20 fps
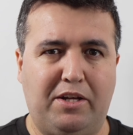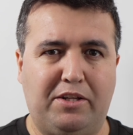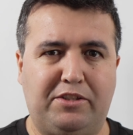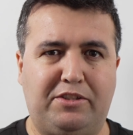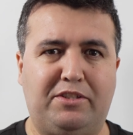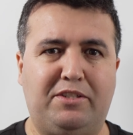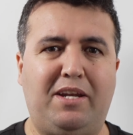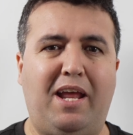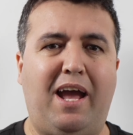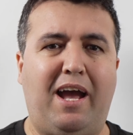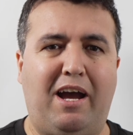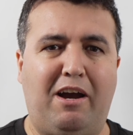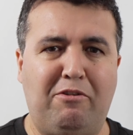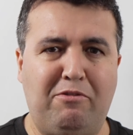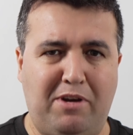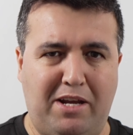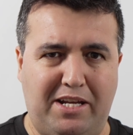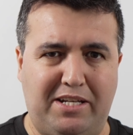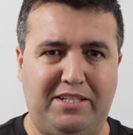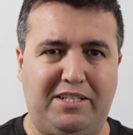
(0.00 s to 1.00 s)
So
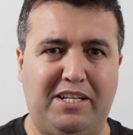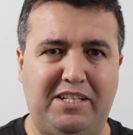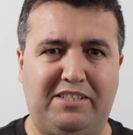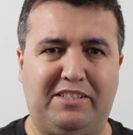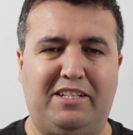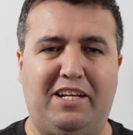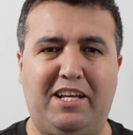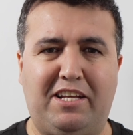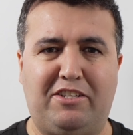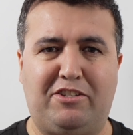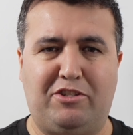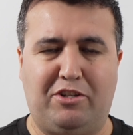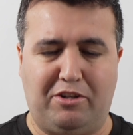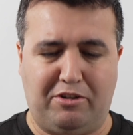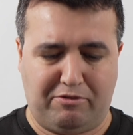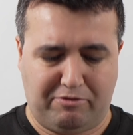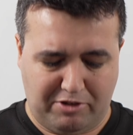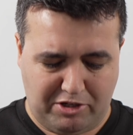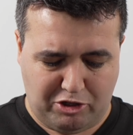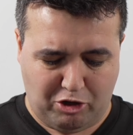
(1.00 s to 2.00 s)
now in this
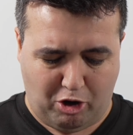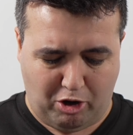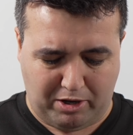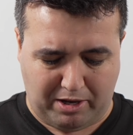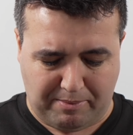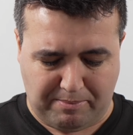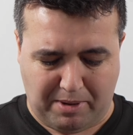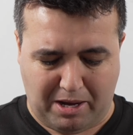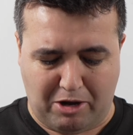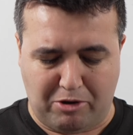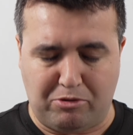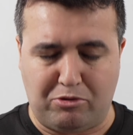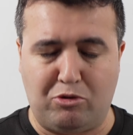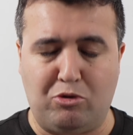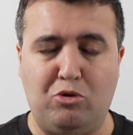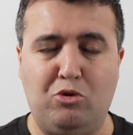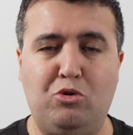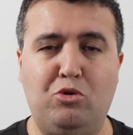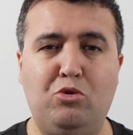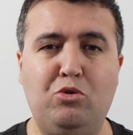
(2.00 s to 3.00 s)
lecture, we talk about
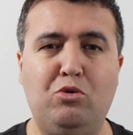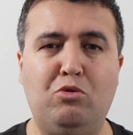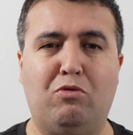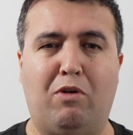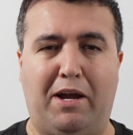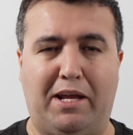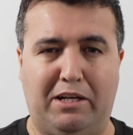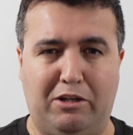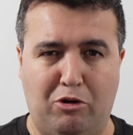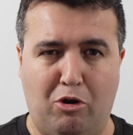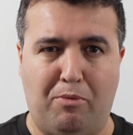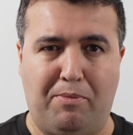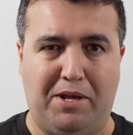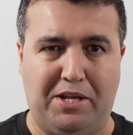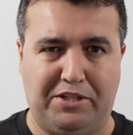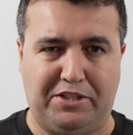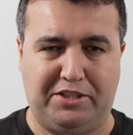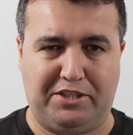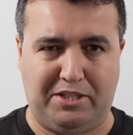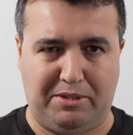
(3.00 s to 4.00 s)
do-while loop
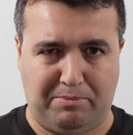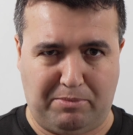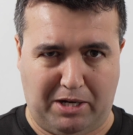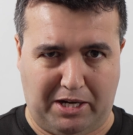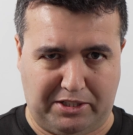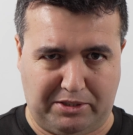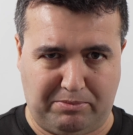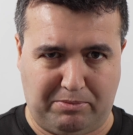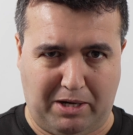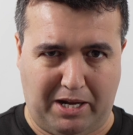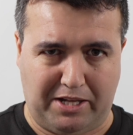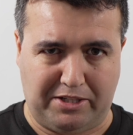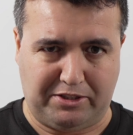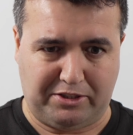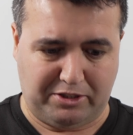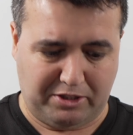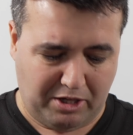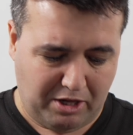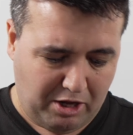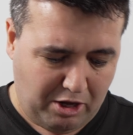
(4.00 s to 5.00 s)
in C++.
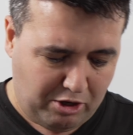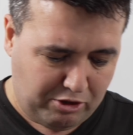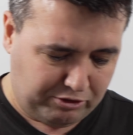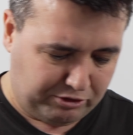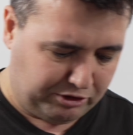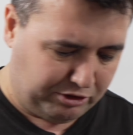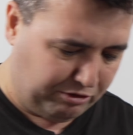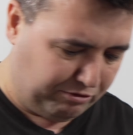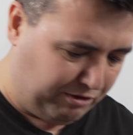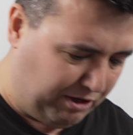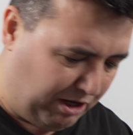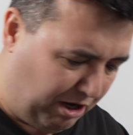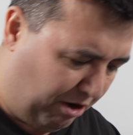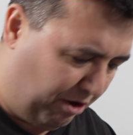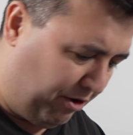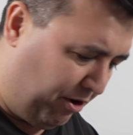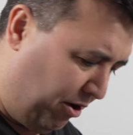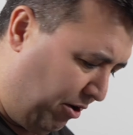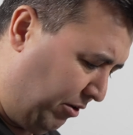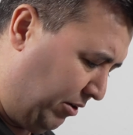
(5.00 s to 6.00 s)
So we
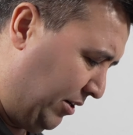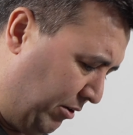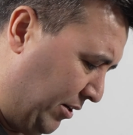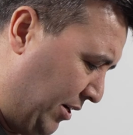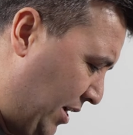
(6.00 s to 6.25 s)
are on